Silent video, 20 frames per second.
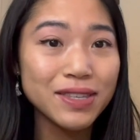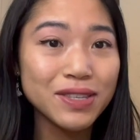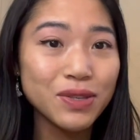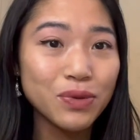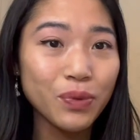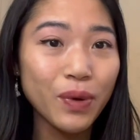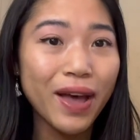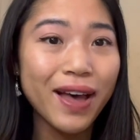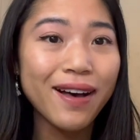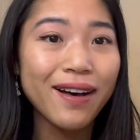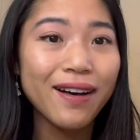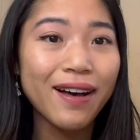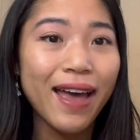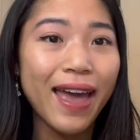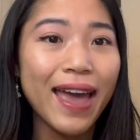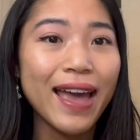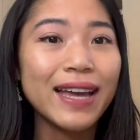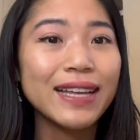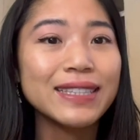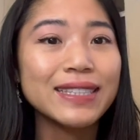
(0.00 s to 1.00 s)
as well,
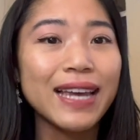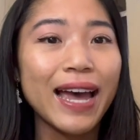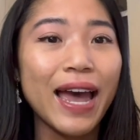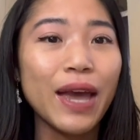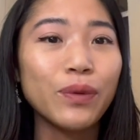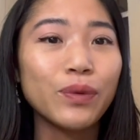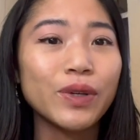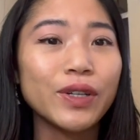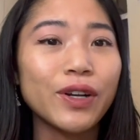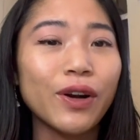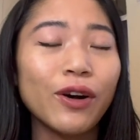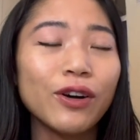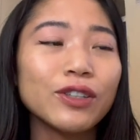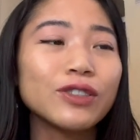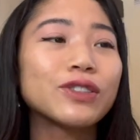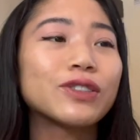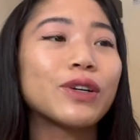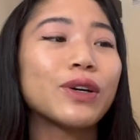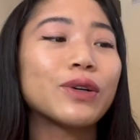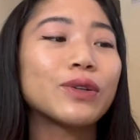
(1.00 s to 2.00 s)
and I would
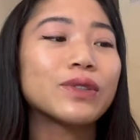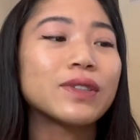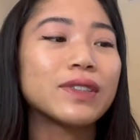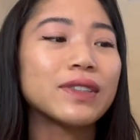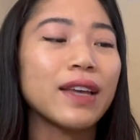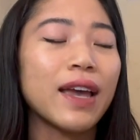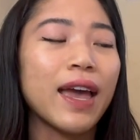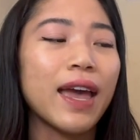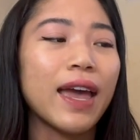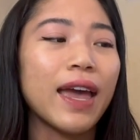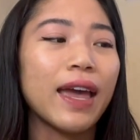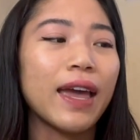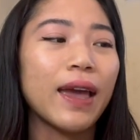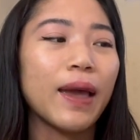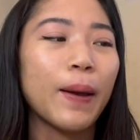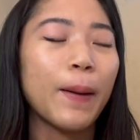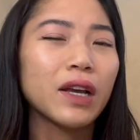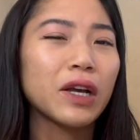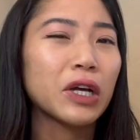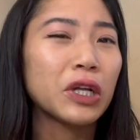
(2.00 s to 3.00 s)
also
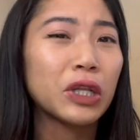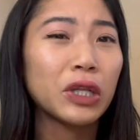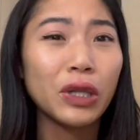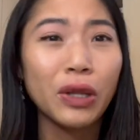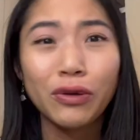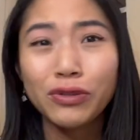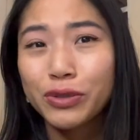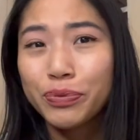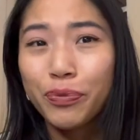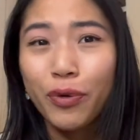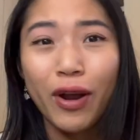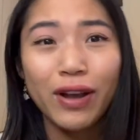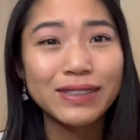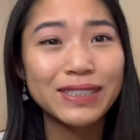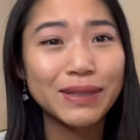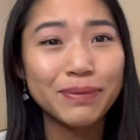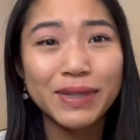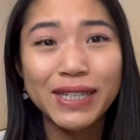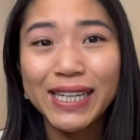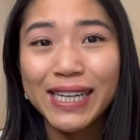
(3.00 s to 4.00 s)
say close
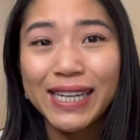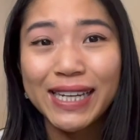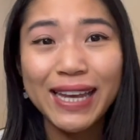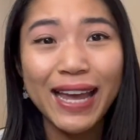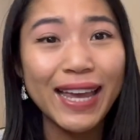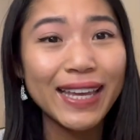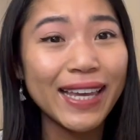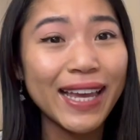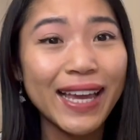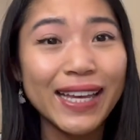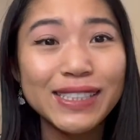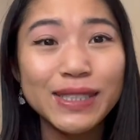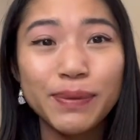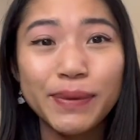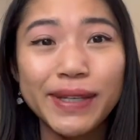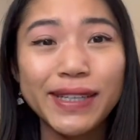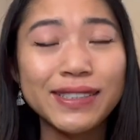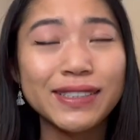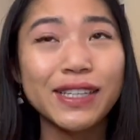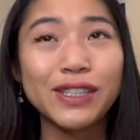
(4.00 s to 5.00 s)
proximity, I guess,
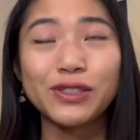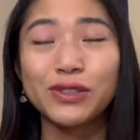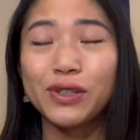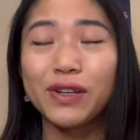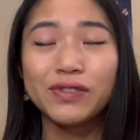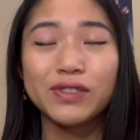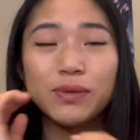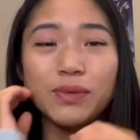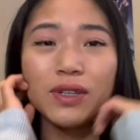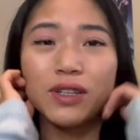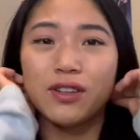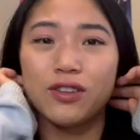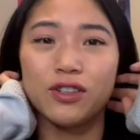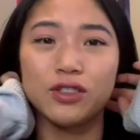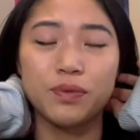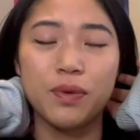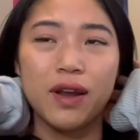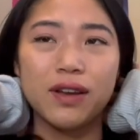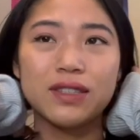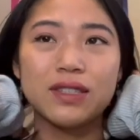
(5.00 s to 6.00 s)
because they do have to be in
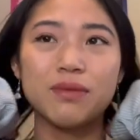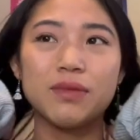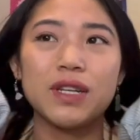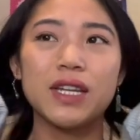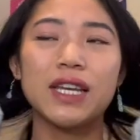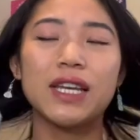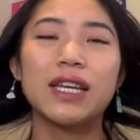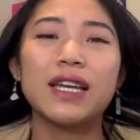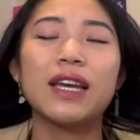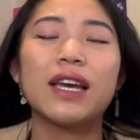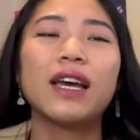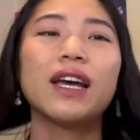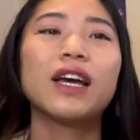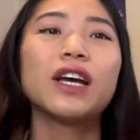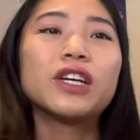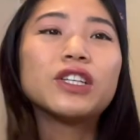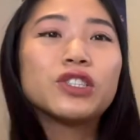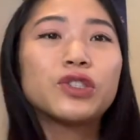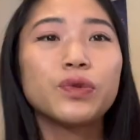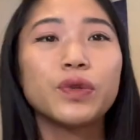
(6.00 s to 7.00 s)
close proximity
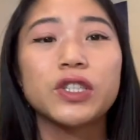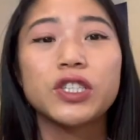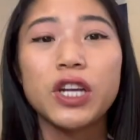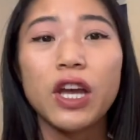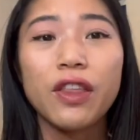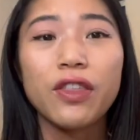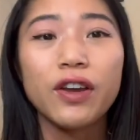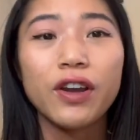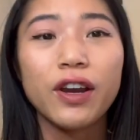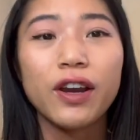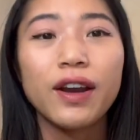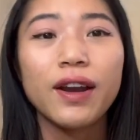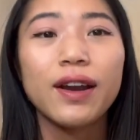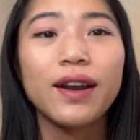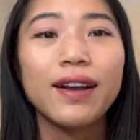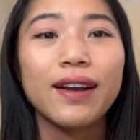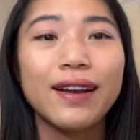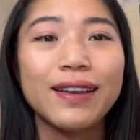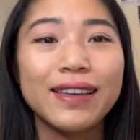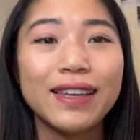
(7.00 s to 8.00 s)
to each
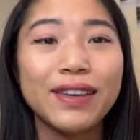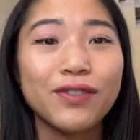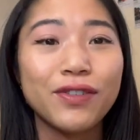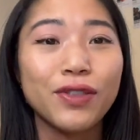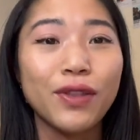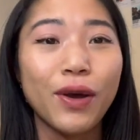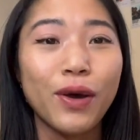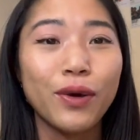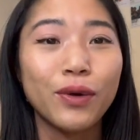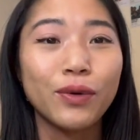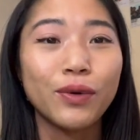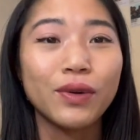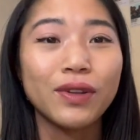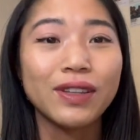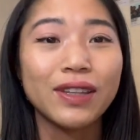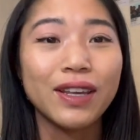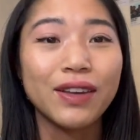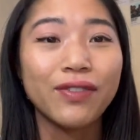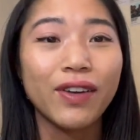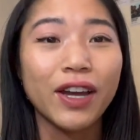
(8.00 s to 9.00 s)
other, even though
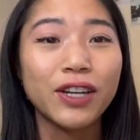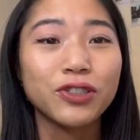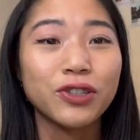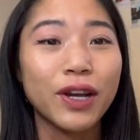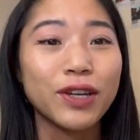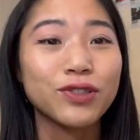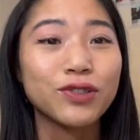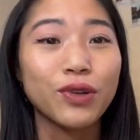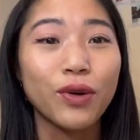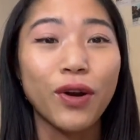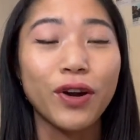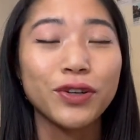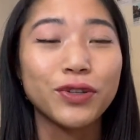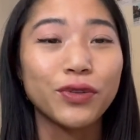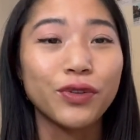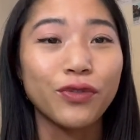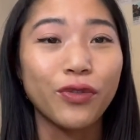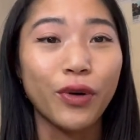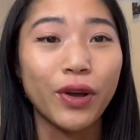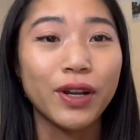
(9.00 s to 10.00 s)
Levi tries so hard
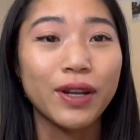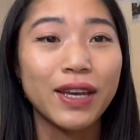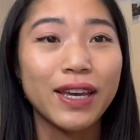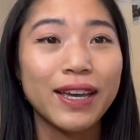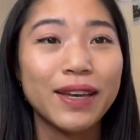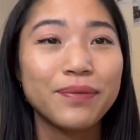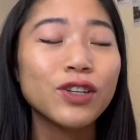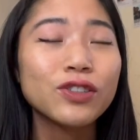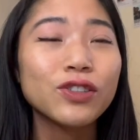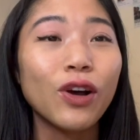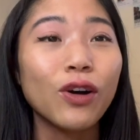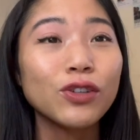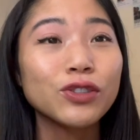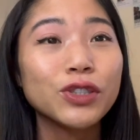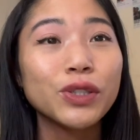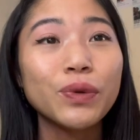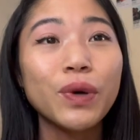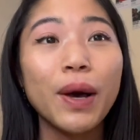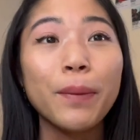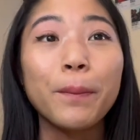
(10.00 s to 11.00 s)
to avoid it. There's
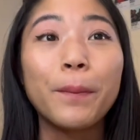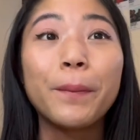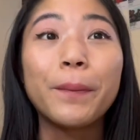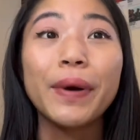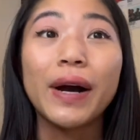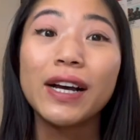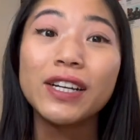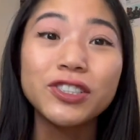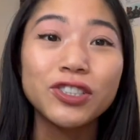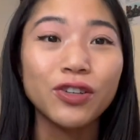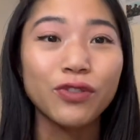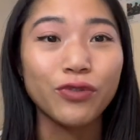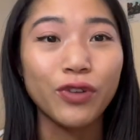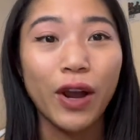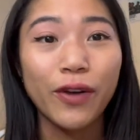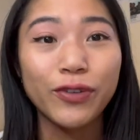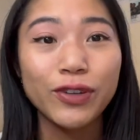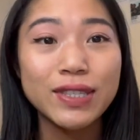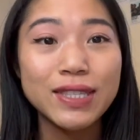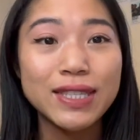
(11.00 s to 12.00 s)
also a bunch of
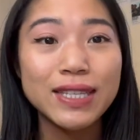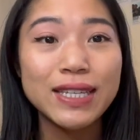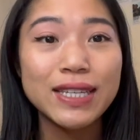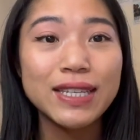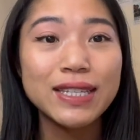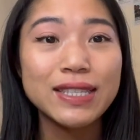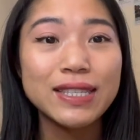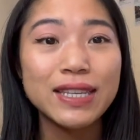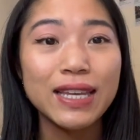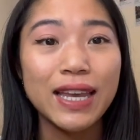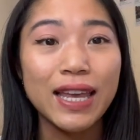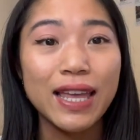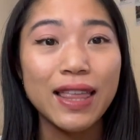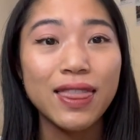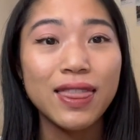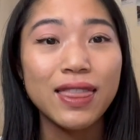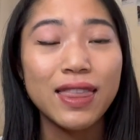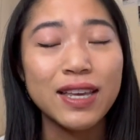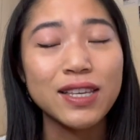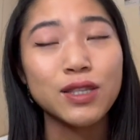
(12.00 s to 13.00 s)
references
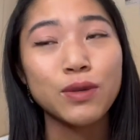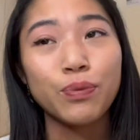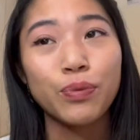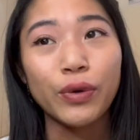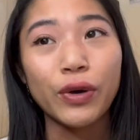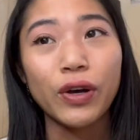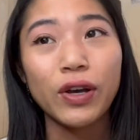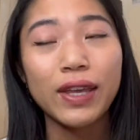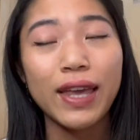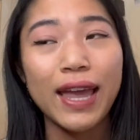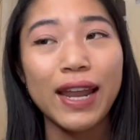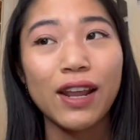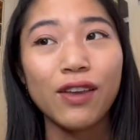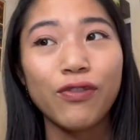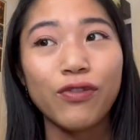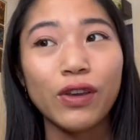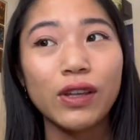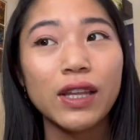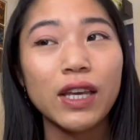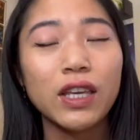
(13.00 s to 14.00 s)
in this book, and I
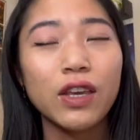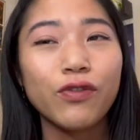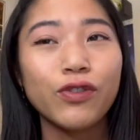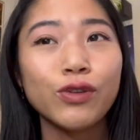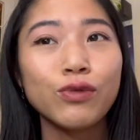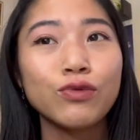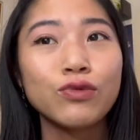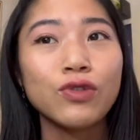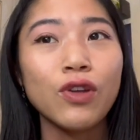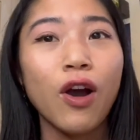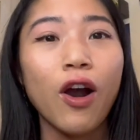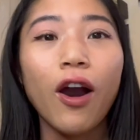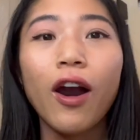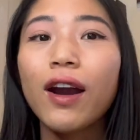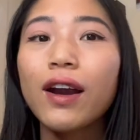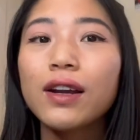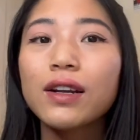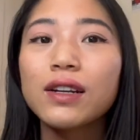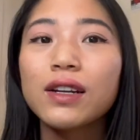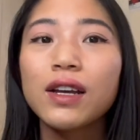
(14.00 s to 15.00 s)
feel like if you
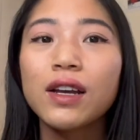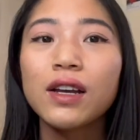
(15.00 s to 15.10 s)
aren't